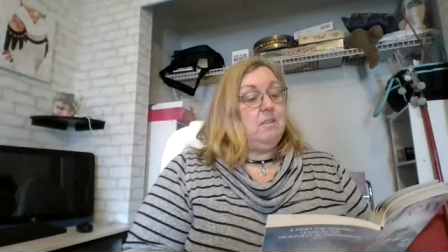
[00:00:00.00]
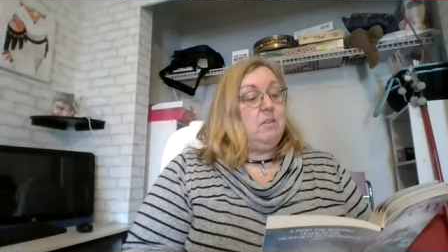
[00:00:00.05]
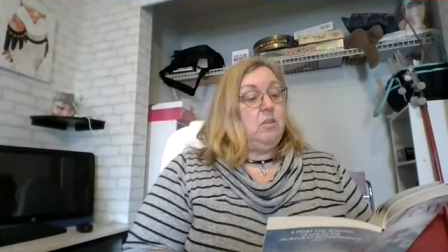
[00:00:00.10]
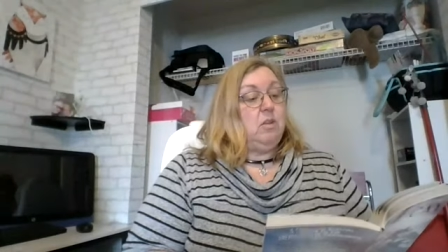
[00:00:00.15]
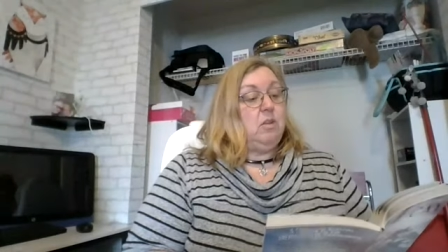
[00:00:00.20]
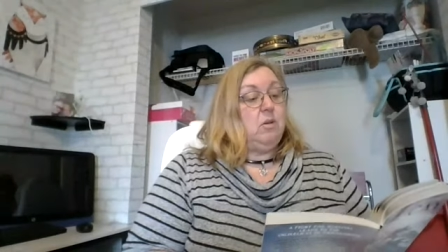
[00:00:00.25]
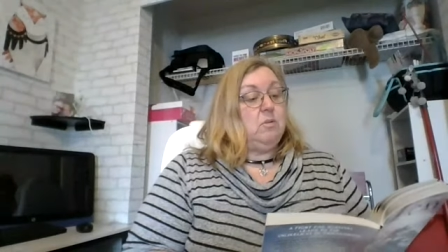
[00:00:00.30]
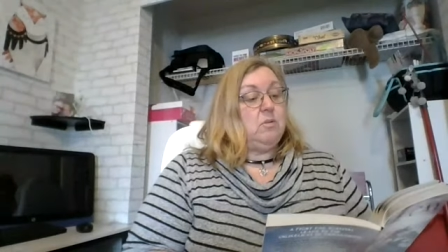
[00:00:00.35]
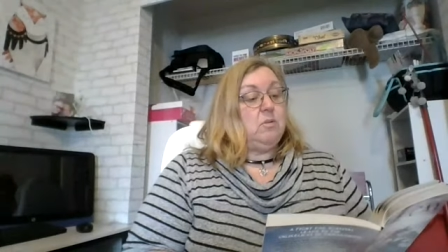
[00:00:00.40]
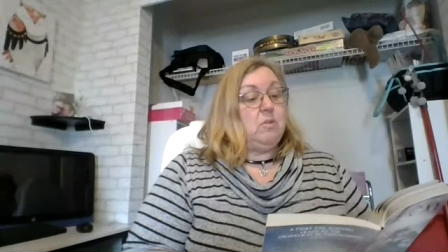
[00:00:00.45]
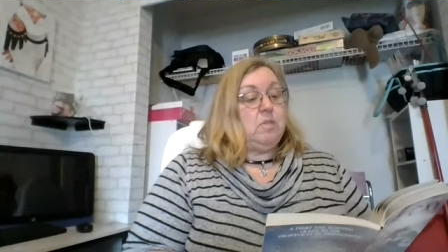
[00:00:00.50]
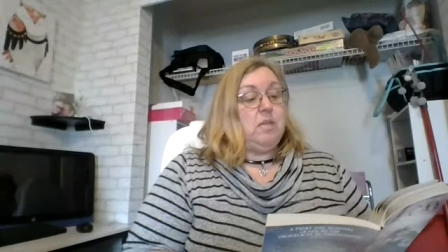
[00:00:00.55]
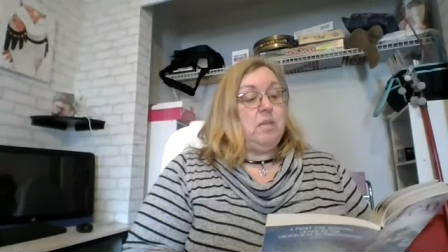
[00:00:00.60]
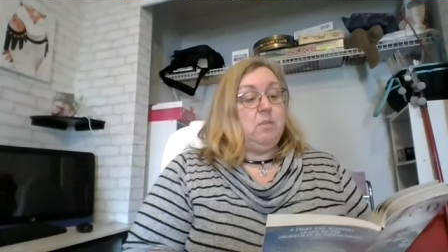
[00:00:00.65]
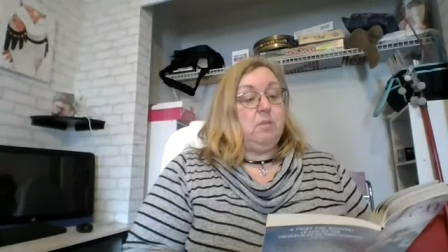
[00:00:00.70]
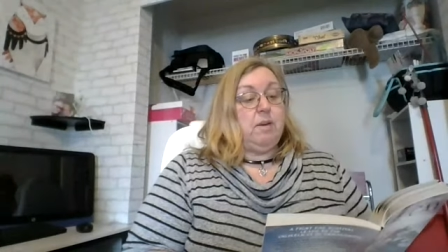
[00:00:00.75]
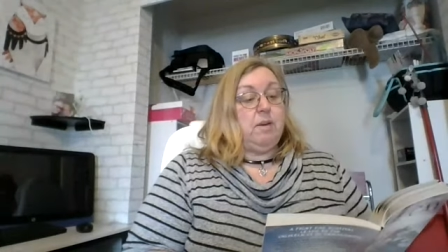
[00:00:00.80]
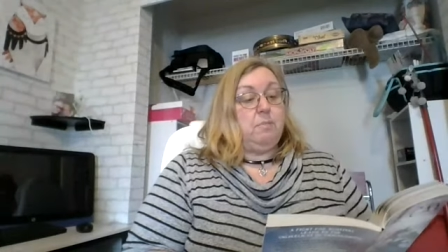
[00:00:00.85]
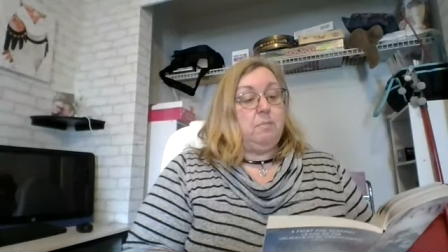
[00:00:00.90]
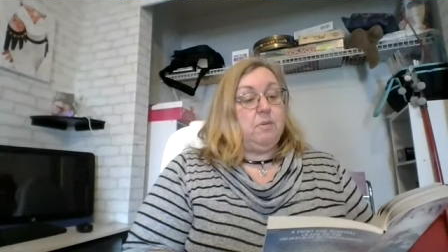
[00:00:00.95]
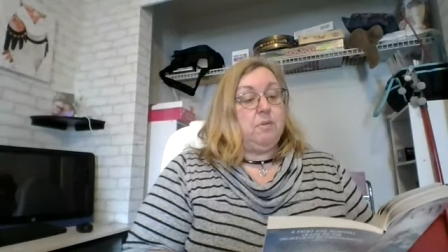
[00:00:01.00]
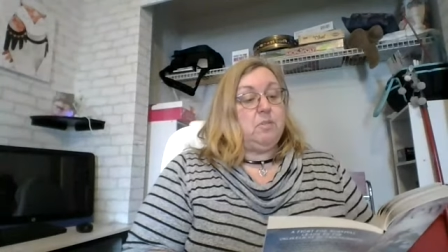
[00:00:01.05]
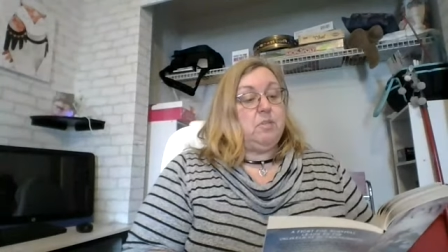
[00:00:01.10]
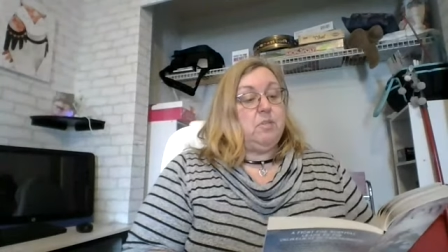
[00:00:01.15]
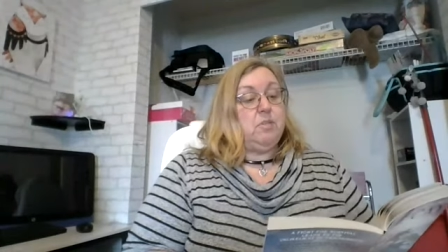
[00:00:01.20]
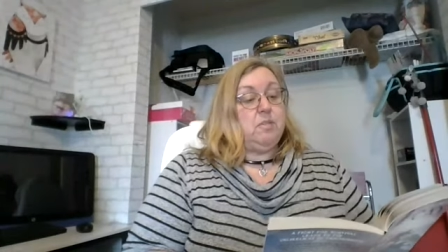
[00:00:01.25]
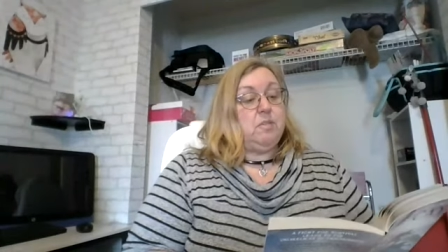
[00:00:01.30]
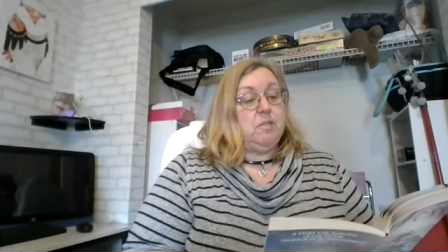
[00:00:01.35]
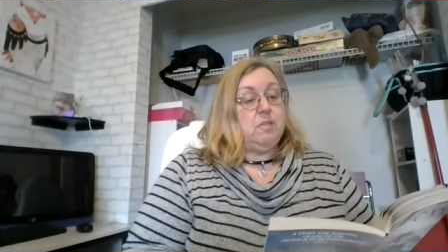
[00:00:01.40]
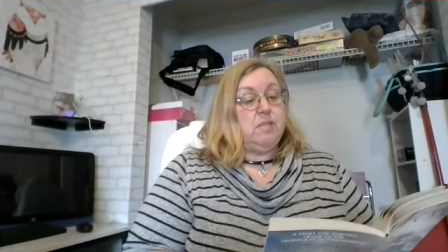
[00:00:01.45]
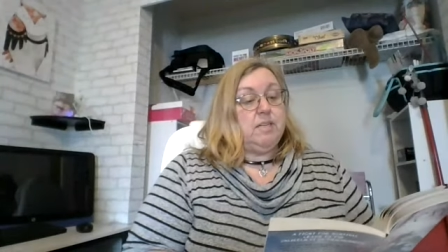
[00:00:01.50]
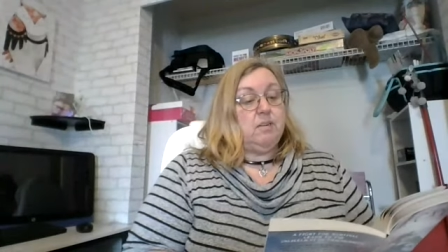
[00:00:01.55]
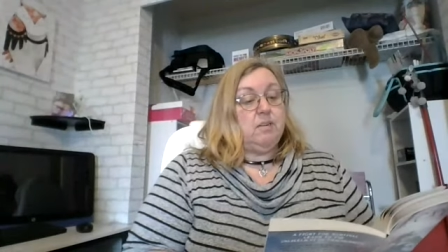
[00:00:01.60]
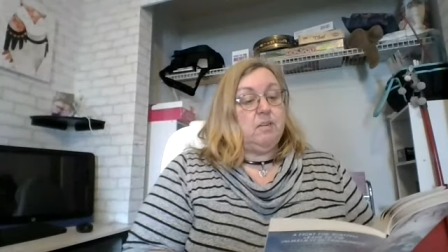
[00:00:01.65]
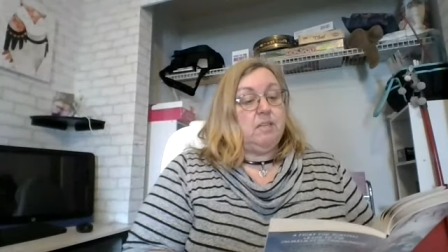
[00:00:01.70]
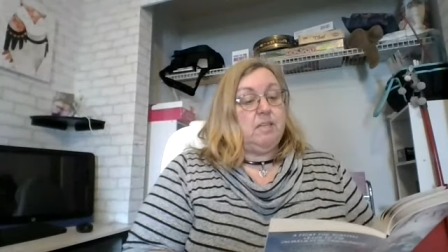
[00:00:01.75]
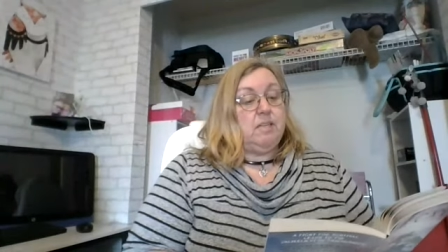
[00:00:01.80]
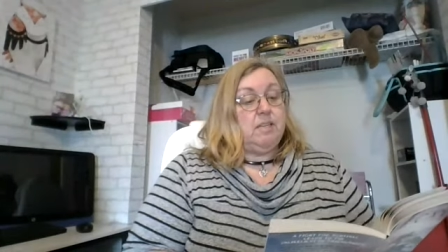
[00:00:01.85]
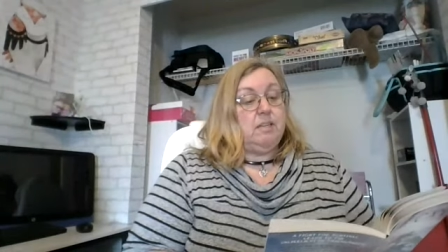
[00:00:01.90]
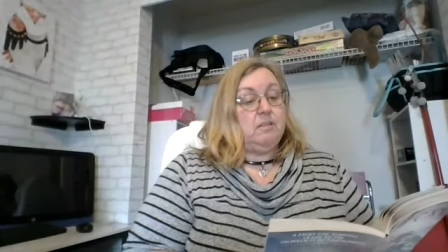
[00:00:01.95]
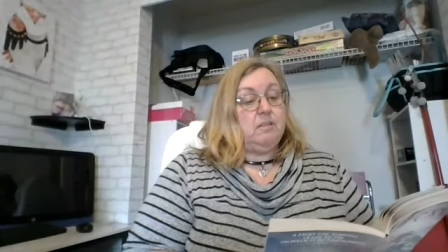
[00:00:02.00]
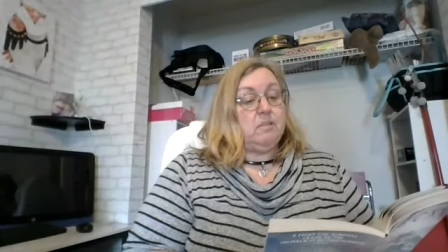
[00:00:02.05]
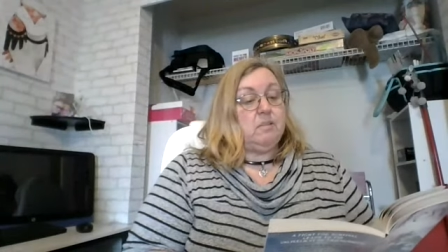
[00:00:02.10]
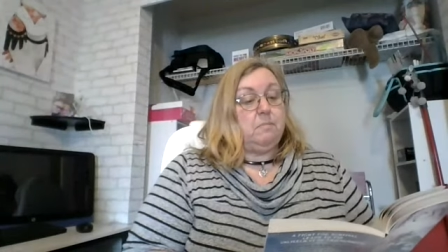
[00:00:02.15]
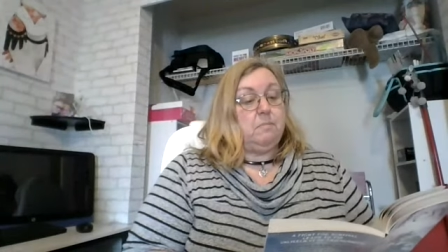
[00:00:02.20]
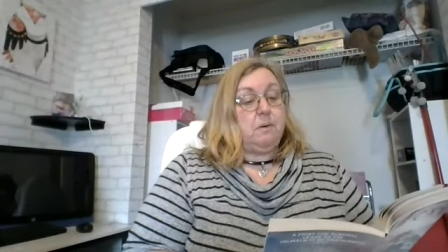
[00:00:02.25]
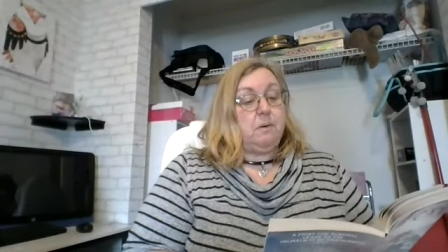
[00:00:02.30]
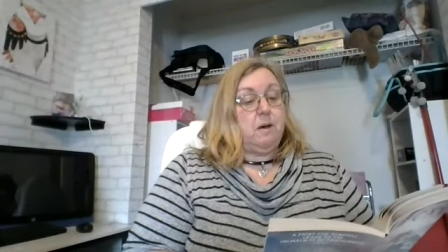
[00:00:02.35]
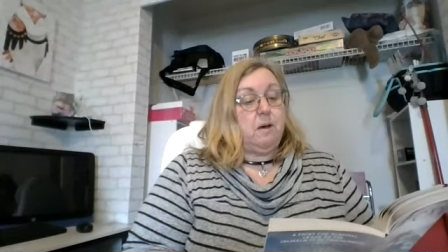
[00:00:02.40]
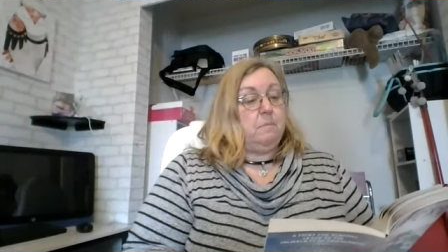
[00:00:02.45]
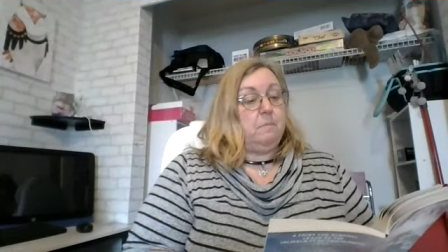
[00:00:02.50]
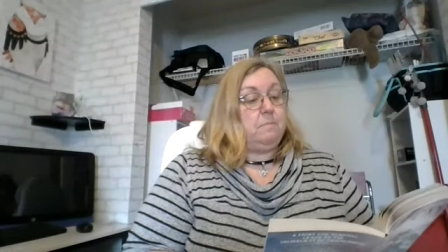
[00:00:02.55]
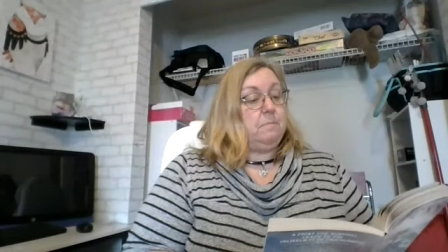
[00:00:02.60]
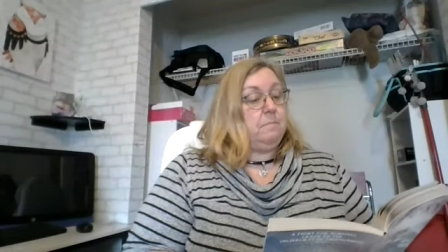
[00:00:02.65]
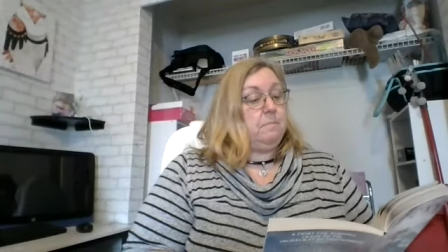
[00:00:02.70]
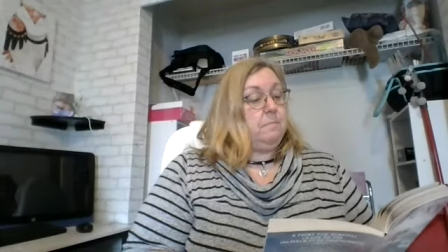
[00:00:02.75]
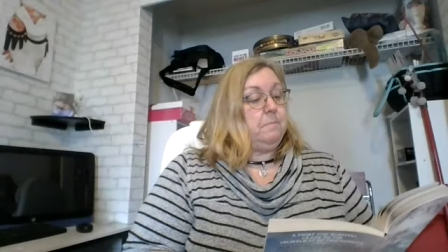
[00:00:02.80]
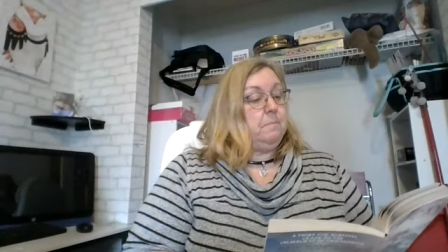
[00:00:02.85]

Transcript: low sea grape bushes, then on the hill some palm.